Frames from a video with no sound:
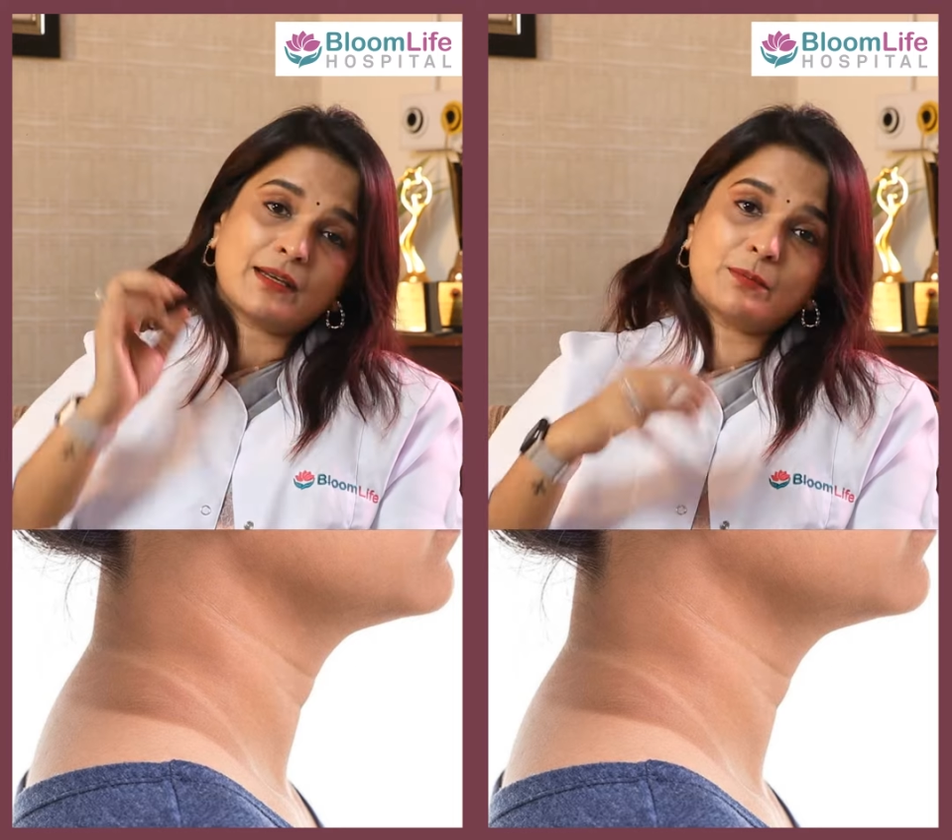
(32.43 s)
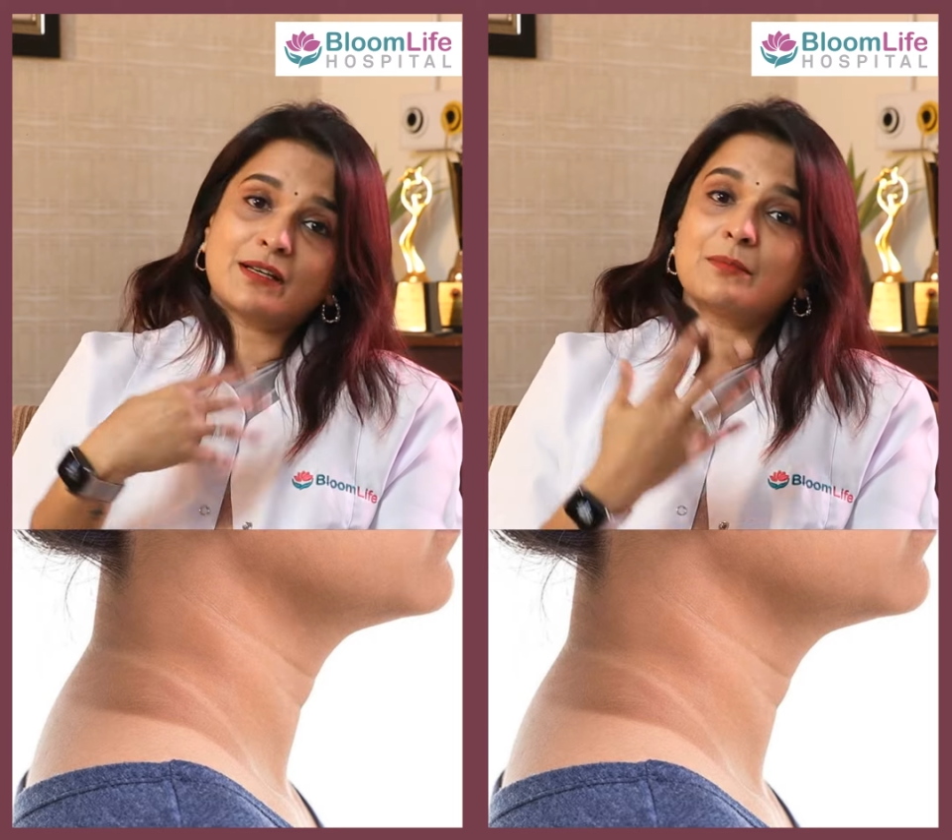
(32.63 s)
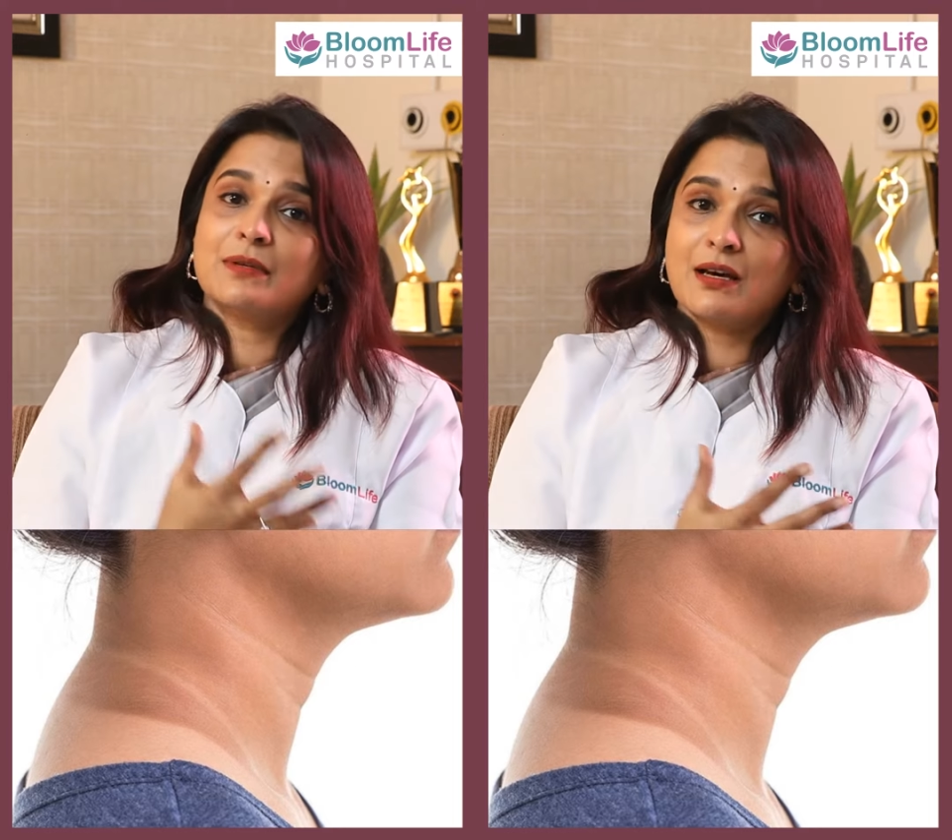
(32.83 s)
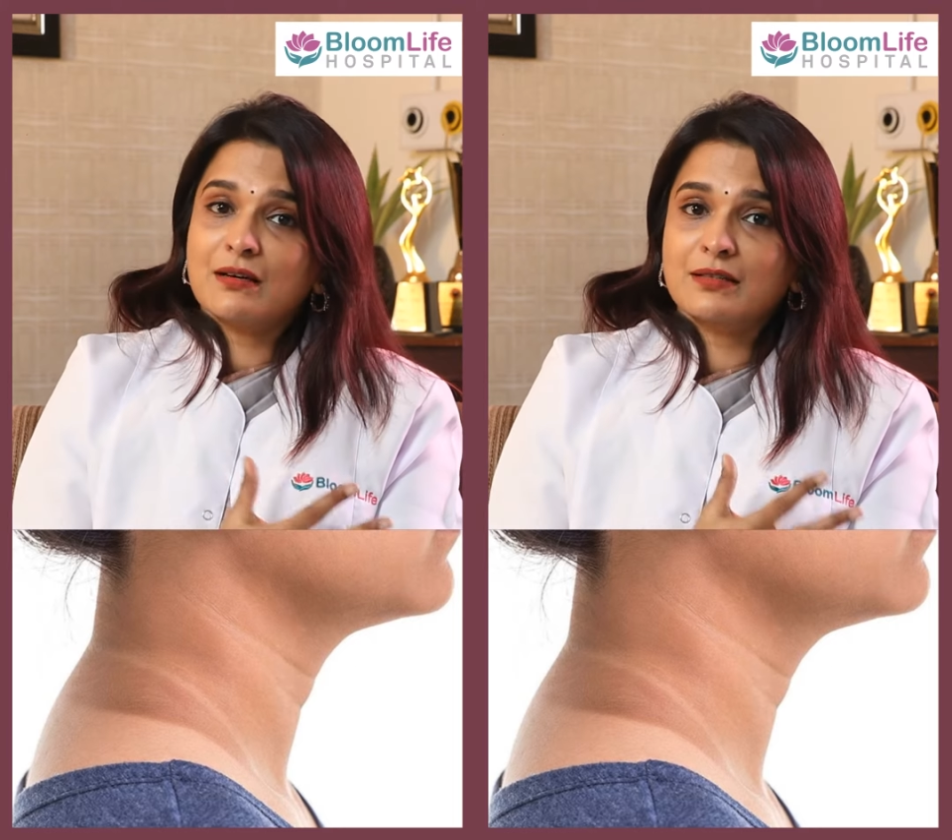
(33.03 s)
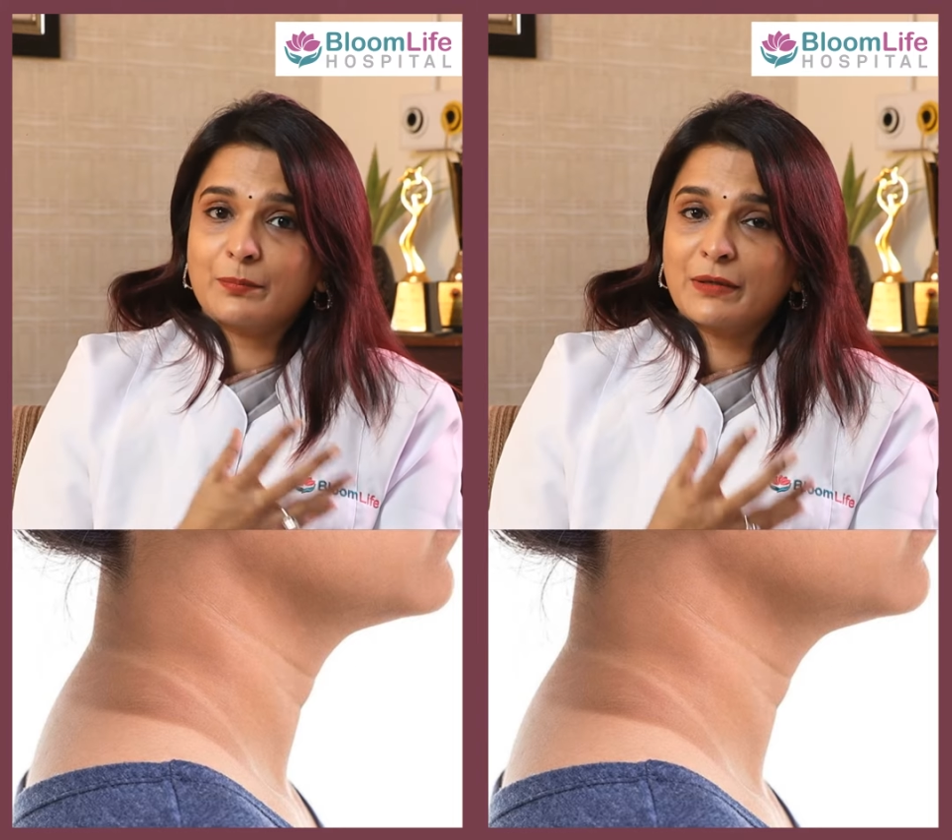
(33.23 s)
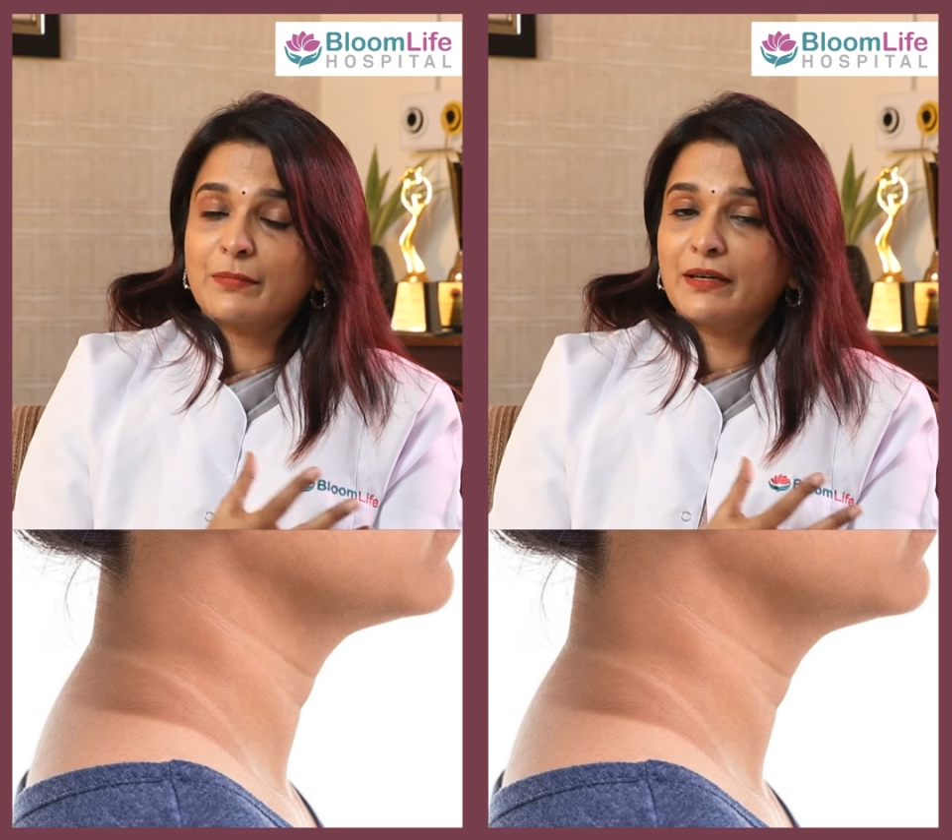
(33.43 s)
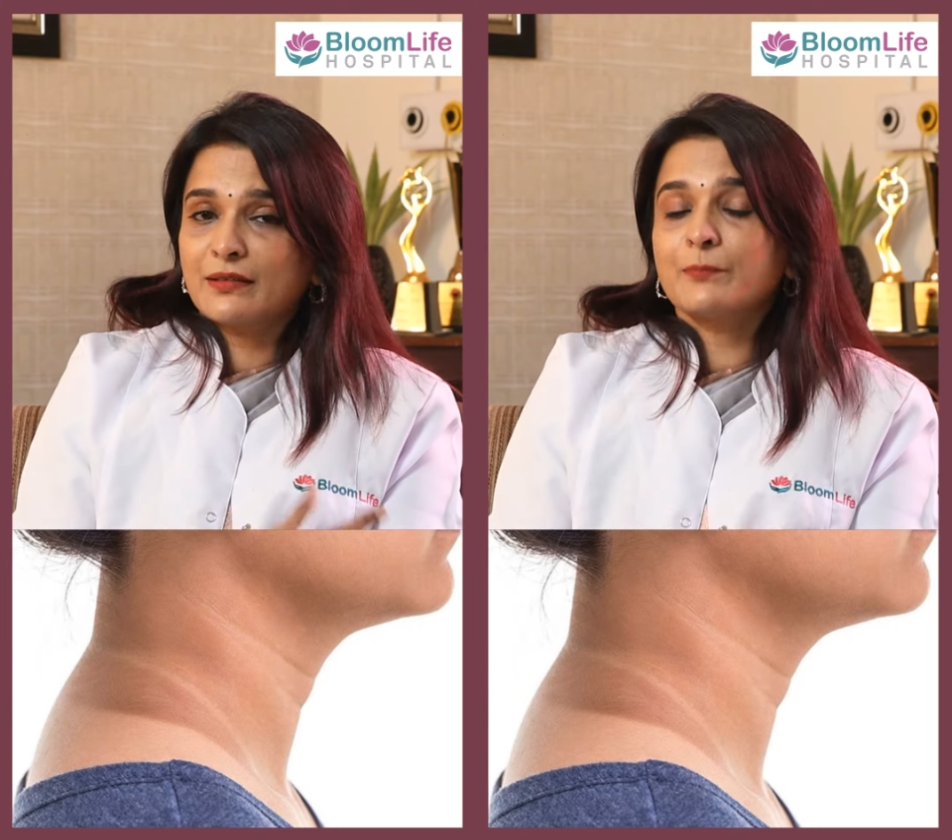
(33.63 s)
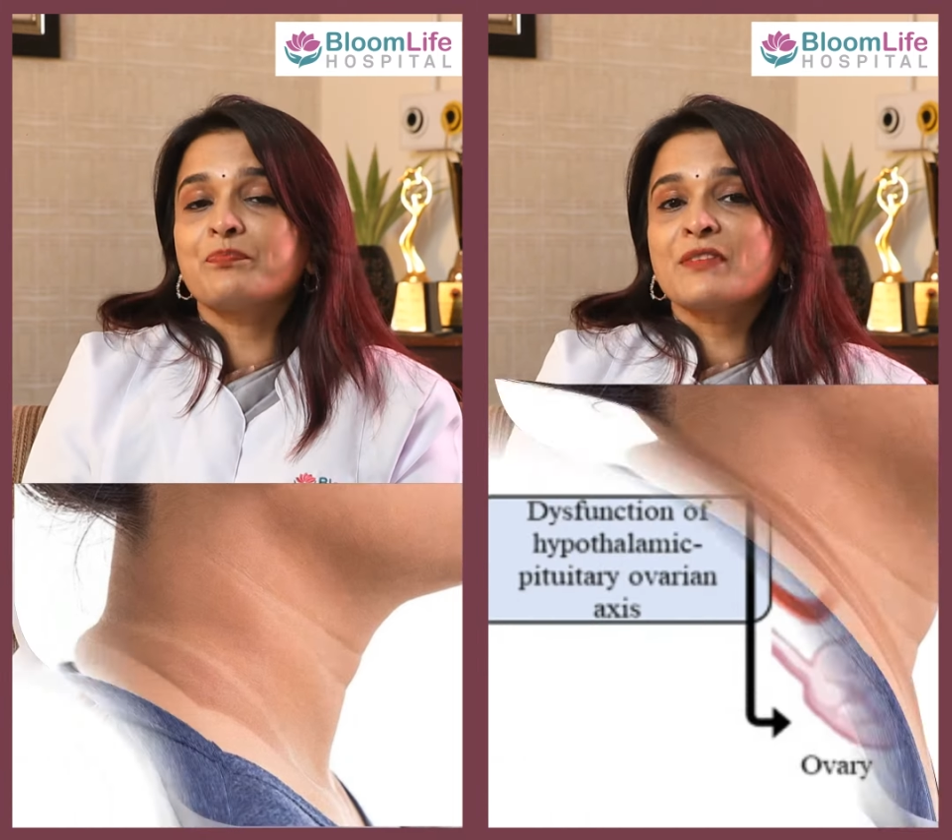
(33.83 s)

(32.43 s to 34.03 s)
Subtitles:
can become darker, pigmented.